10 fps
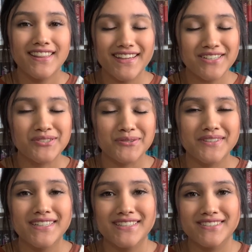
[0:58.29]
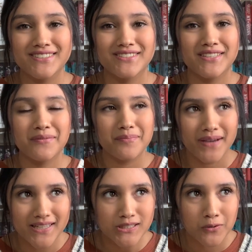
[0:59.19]
Their jewelry is just the
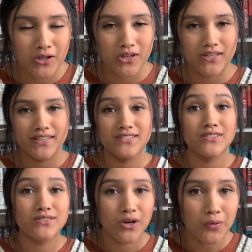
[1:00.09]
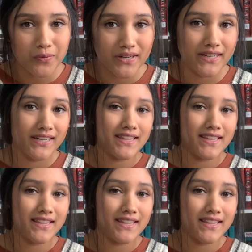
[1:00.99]
best quality, so pretty.